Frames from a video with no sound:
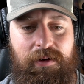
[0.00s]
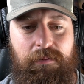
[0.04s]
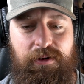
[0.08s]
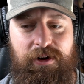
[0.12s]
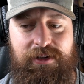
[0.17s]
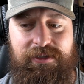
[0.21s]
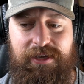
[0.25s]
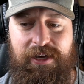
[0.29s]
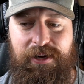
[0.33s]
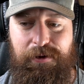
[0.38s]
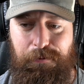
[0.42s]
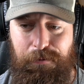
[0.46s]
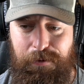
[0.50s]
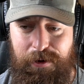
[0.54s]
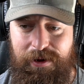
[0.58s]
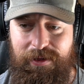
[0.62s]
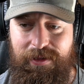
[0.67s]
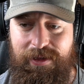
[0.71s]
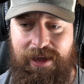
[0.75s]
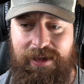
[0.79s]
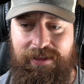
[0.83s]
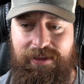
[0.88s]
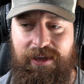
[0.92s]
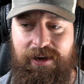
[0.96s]
But it's like,
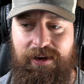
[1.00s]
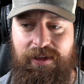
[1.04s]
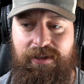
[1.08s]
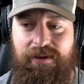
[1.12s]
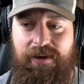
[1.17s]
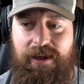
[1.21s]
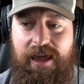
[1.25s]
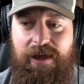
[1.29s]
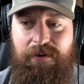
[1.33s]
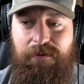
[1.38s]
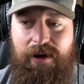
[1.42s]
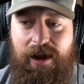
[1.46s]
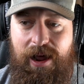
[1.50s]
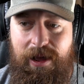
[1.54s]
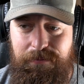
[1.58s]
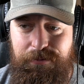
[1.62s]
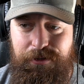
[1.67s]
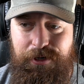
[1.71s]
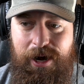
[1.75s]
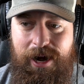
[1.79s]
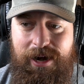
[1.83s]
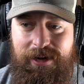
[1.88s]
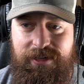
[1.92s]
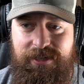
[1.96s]
really at the end of the day, what I'm
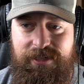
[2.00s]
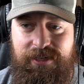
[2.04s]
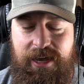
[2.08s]
trying to